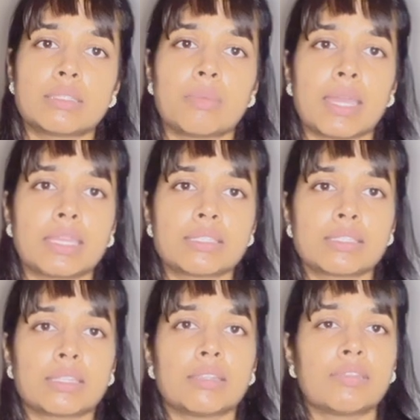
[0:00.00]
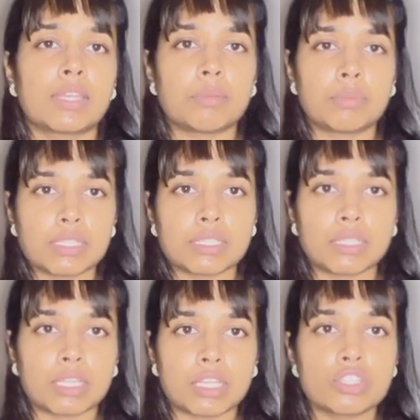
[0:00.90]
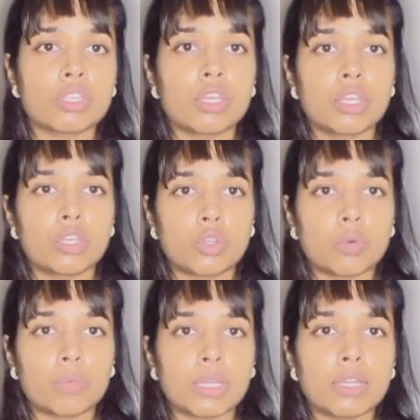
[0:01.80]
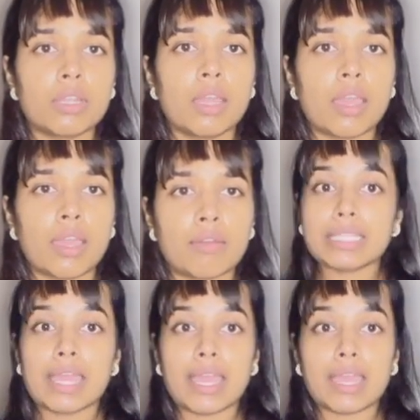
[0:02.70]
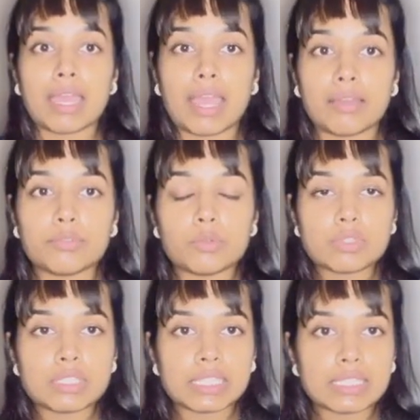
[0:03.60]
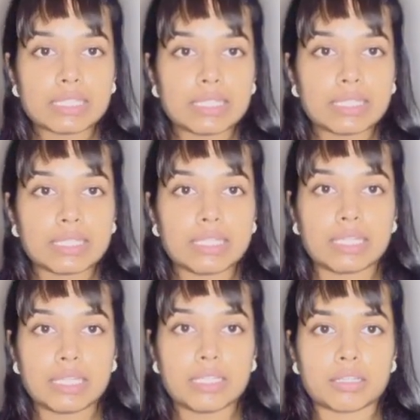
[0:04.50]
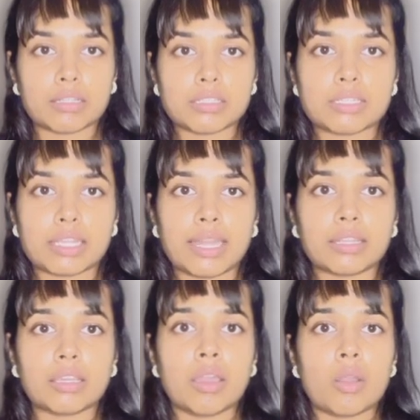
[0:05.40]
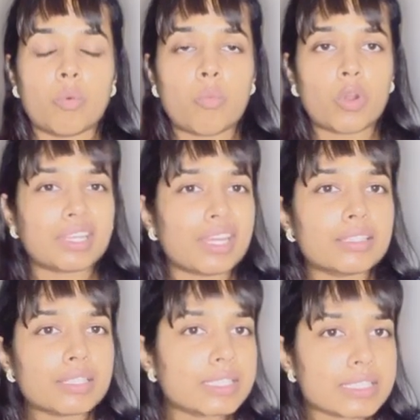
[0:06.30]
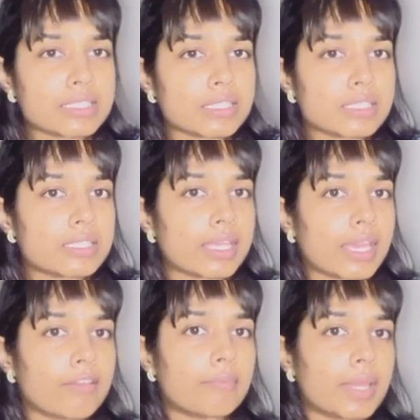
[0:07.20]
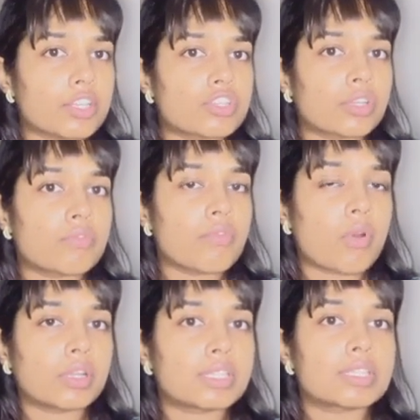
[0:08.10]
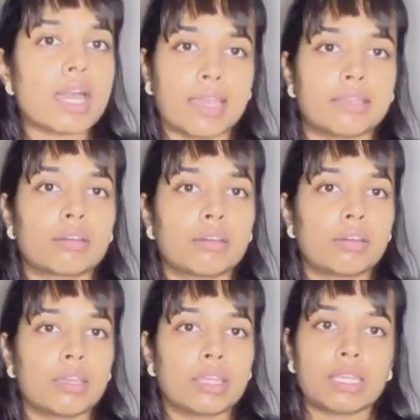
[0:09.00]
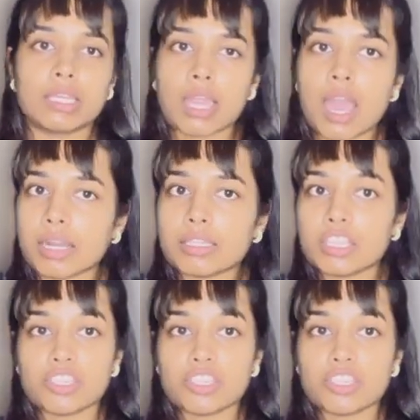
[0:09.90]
by a significant percentage, you will have to see the indicators that what are the mentioned for this hike? Are they